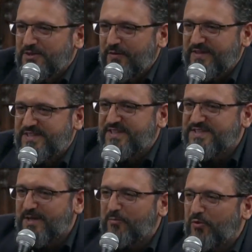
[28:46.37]
So, this is a
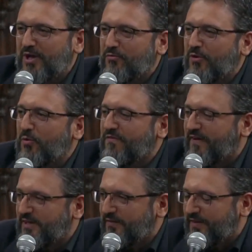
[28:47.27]
summary of what we
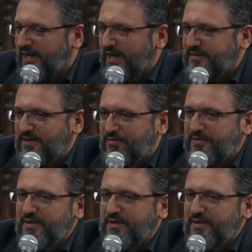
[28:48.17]
find in the ahadith.